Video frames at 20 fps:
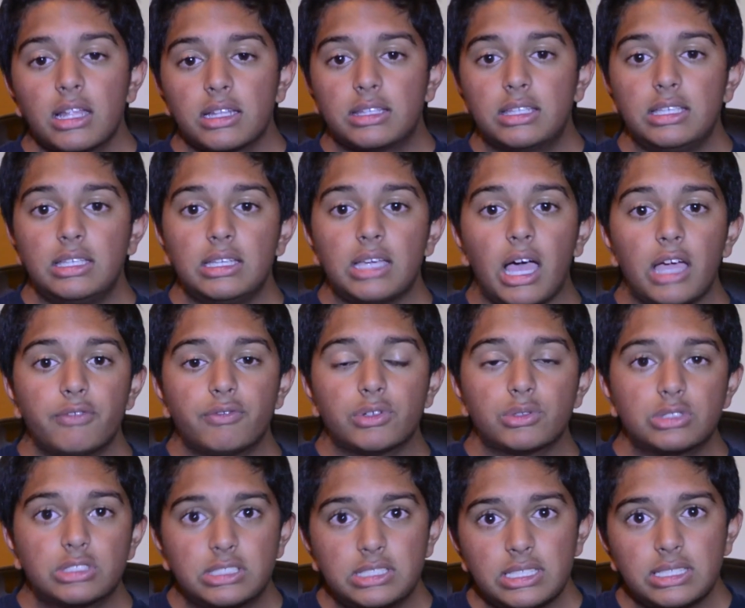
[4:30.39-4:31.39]
The
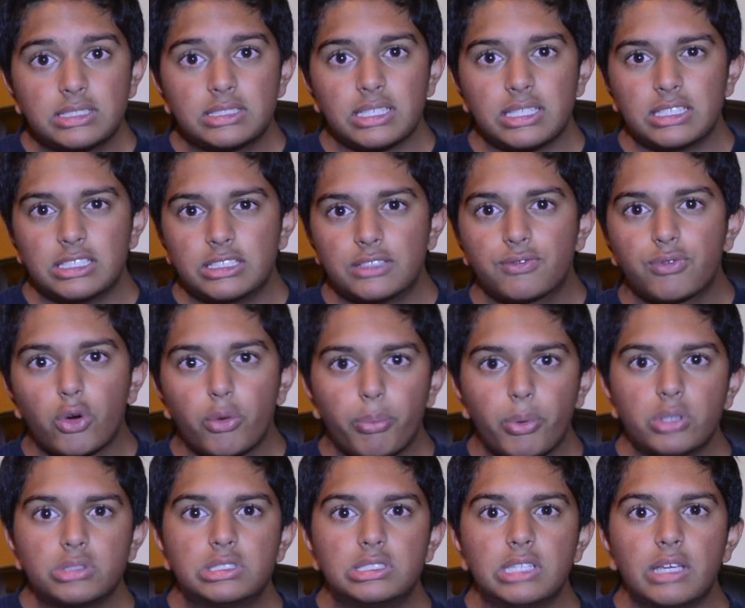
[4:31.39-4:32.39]
iPhone 6 is
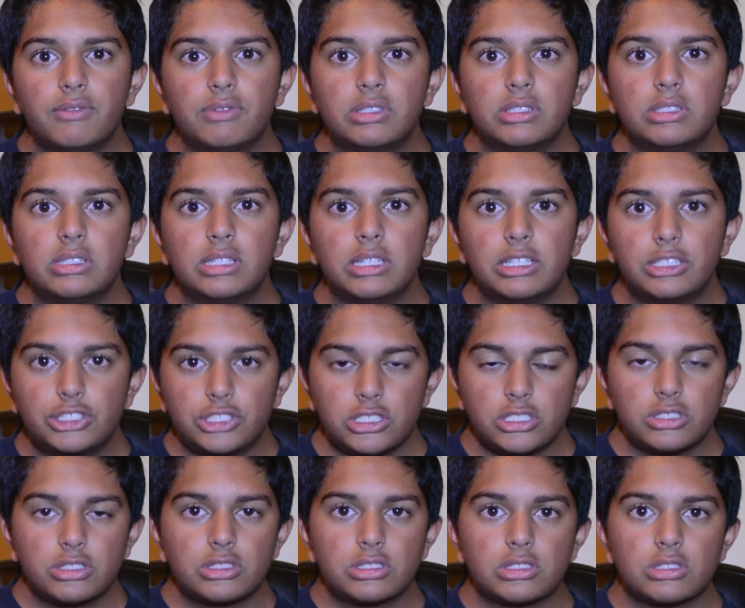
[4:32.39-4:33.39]
4.7
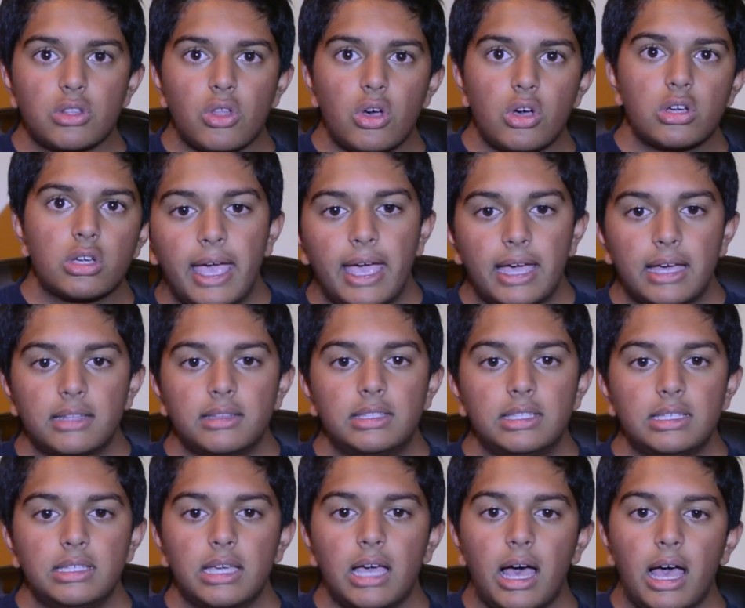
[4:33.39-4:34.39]
inches long, and
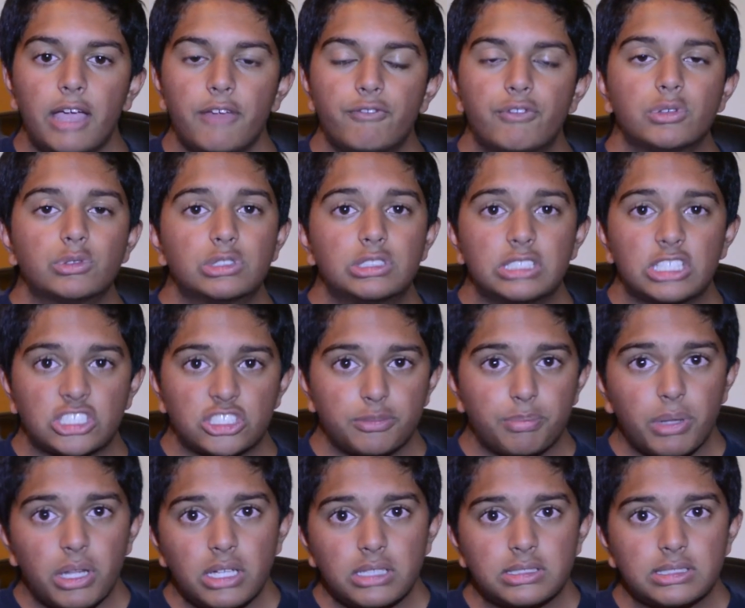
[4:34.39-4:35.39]
the iPhone 6
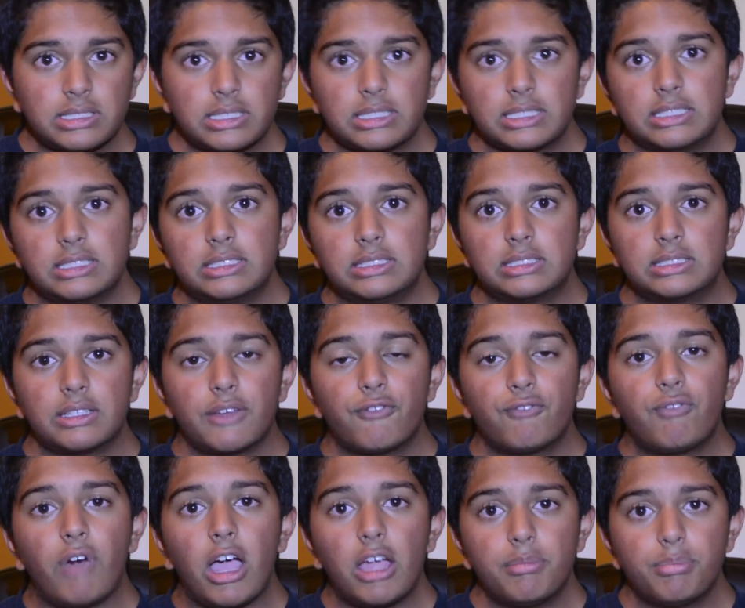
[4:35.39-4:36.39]
Plus is
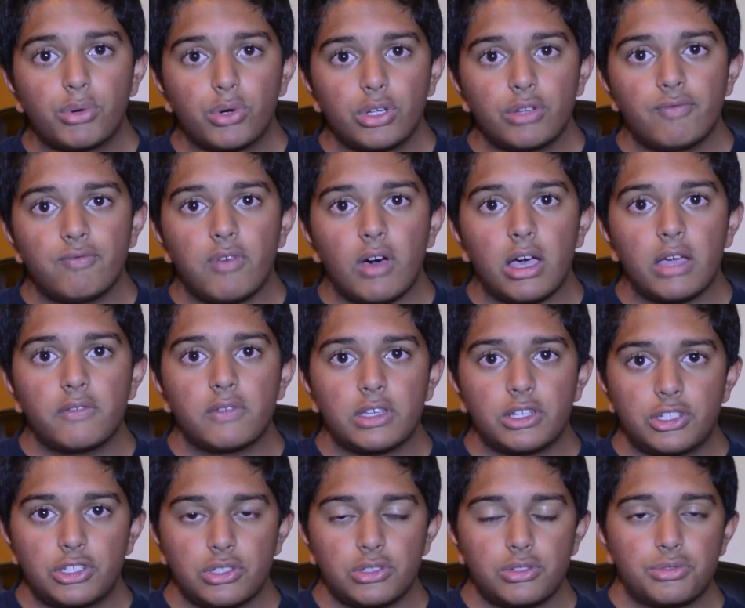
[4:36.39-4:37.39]
5.5
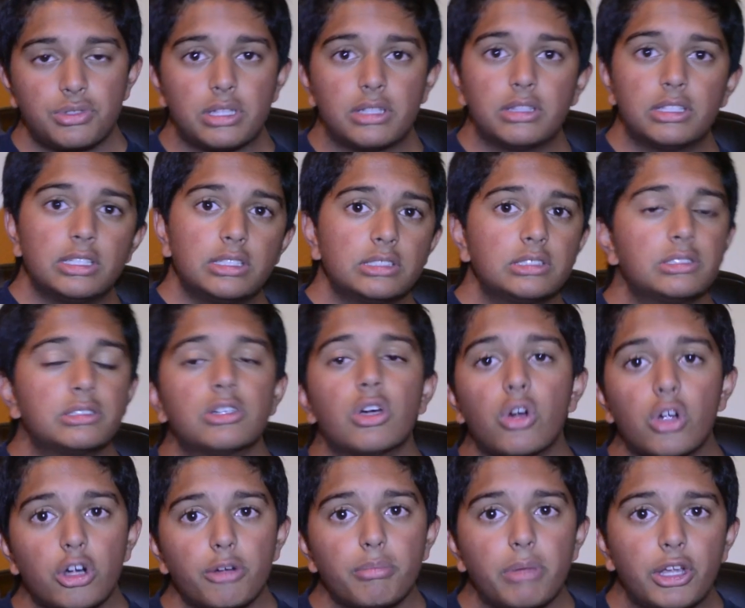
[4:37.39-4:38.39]
inches, and these
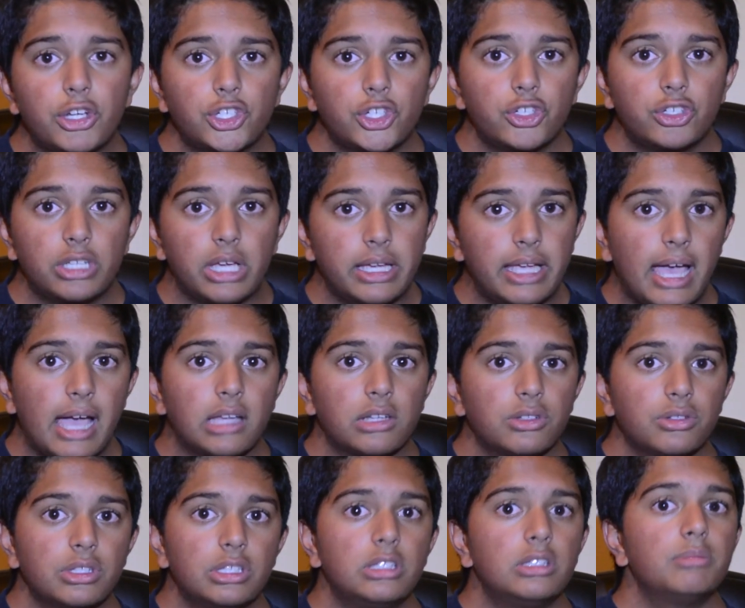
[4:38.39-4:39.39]
are measured
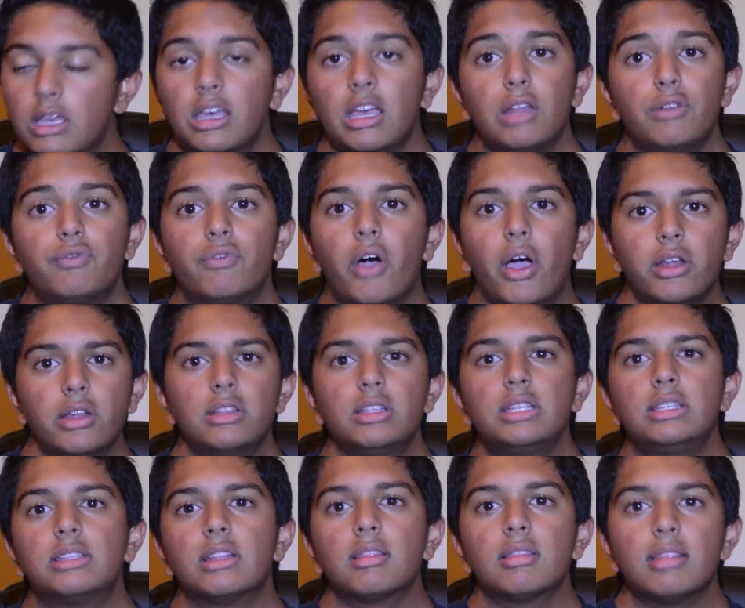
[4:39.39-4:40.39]
diagonally. And
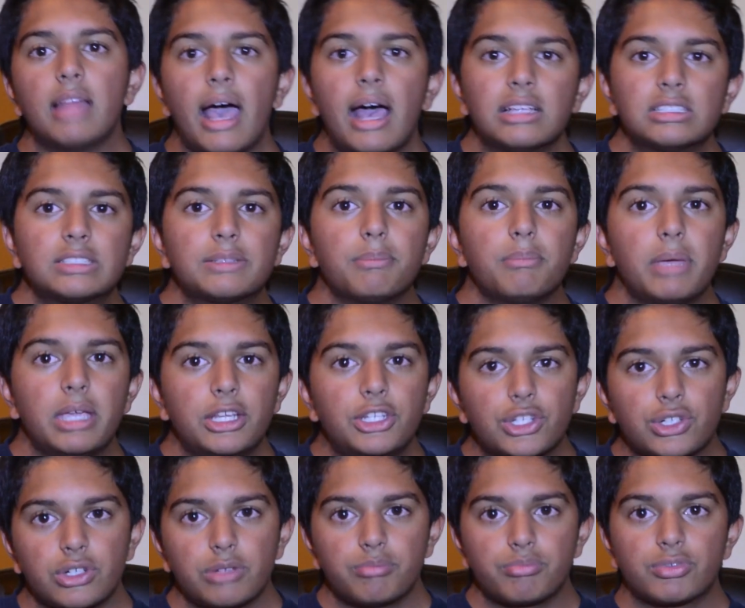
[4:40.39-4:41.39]
finally, the last
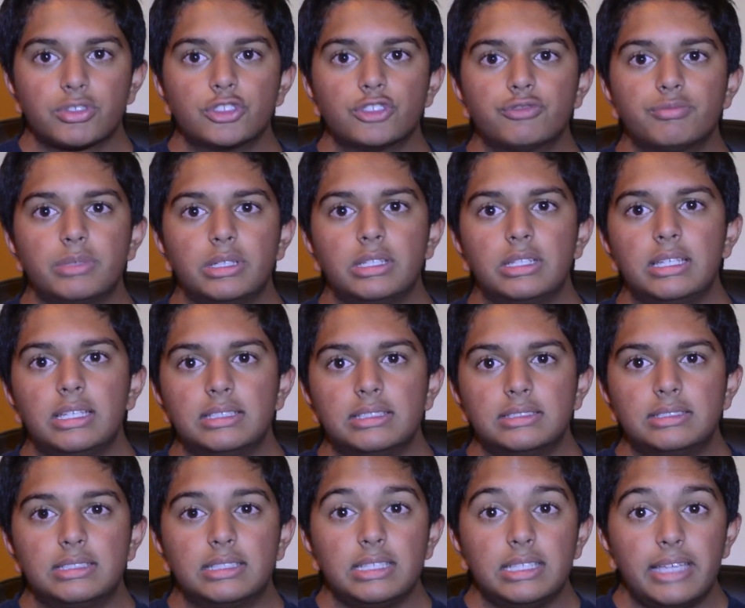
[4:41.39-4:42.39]
major improvement
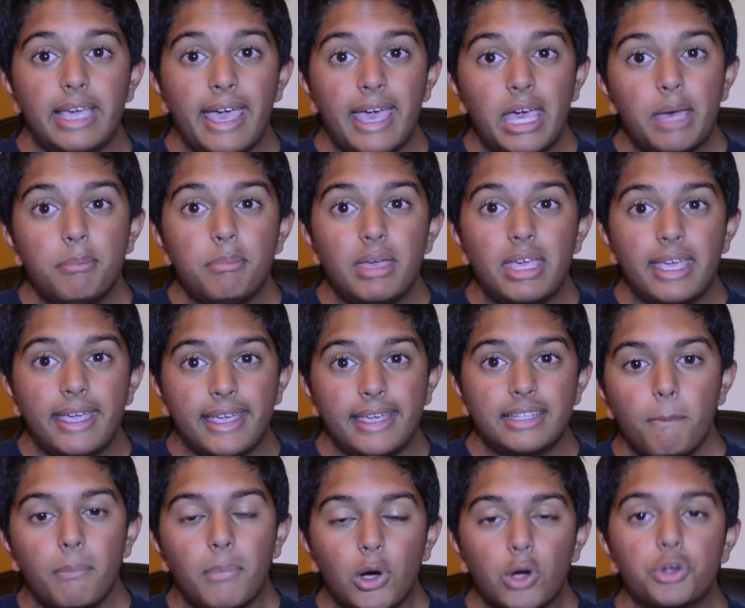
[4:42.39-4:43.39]
is the
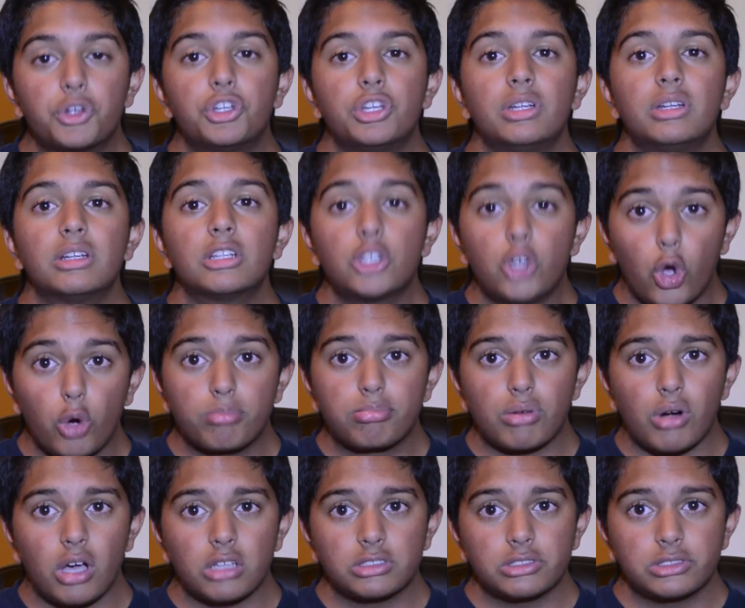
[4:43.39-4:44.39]
M8 motion
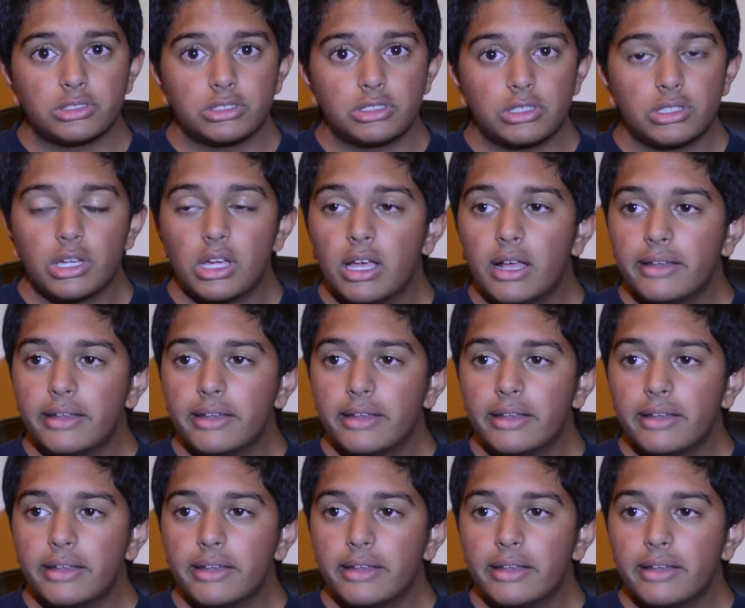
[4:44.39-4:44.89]
coprocessor.